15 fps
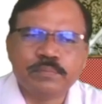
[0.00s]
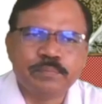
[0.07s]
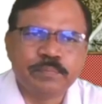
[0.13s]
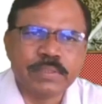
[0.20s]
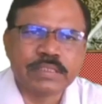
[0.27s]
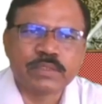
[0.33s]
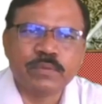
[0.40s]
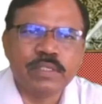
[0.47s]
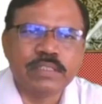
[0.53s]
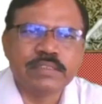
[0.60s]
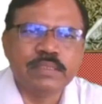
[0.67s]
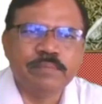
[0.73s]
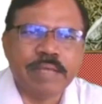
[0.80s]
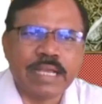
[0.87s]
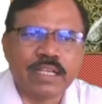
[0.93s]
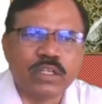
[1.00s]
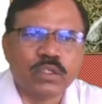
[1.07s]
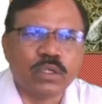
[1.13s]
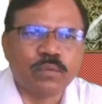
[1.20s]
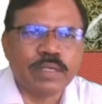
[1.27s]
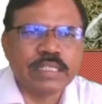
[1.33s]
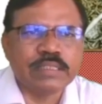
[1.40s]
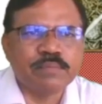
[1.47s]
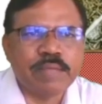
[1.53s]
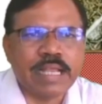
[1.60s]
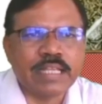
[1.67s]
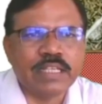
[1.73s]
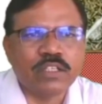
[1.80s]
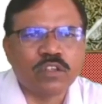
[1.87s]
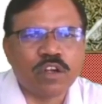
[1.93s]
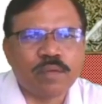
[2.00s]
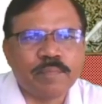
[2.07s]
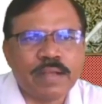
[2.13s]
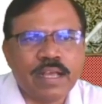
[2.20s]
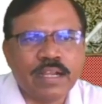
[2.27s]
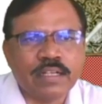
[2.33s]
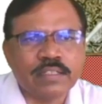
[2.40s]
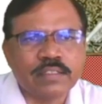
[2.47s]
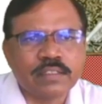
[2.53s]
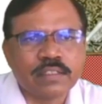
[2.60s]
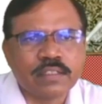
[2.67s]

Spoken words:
First we will see magnitude. What is magnitude of R?